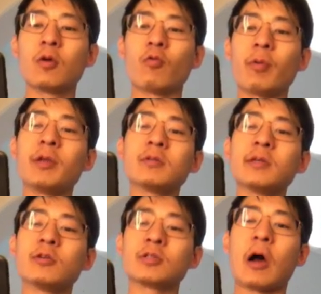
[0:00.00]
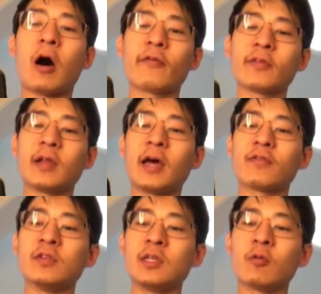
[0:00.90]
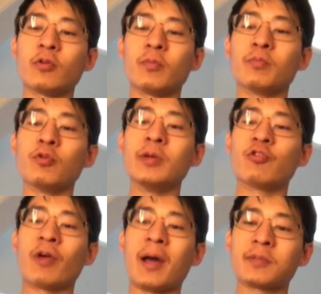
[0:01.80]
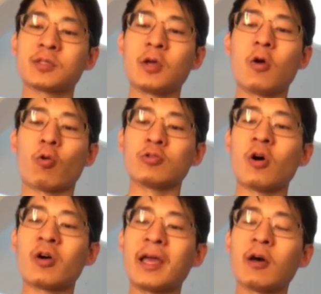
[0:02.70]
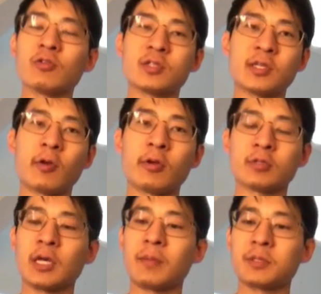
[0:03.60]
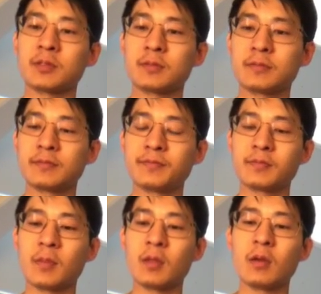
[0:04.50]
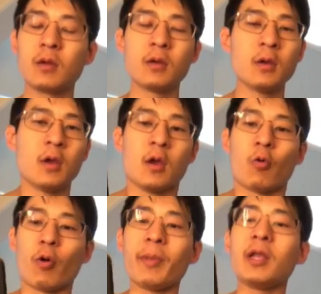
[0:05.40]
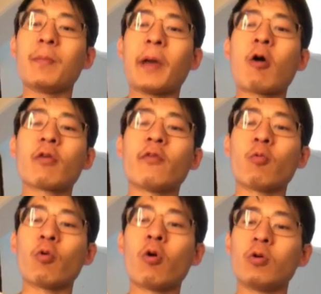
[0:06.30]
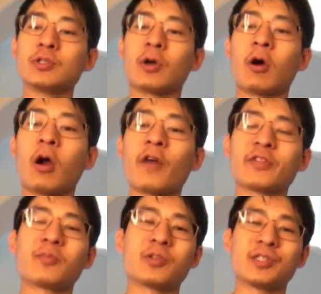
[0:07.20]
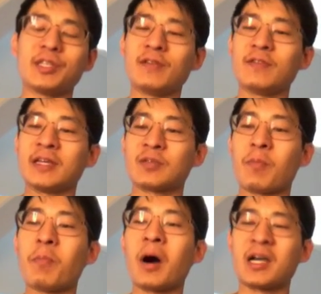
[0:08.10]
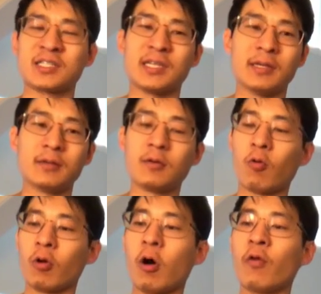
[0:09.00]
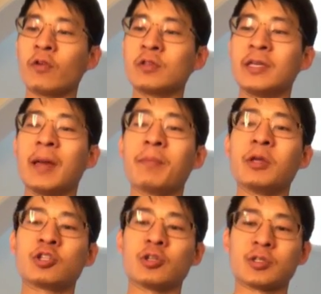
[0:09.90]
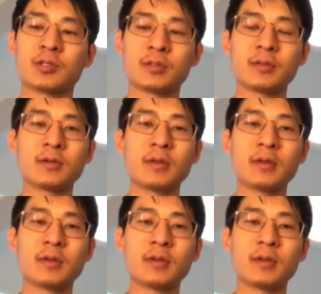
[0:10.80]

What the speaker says: Women leaders often have to deal with booby traps or long-held stereotypes. Women in powerful roles are often perceived as bossy or overly ambitious.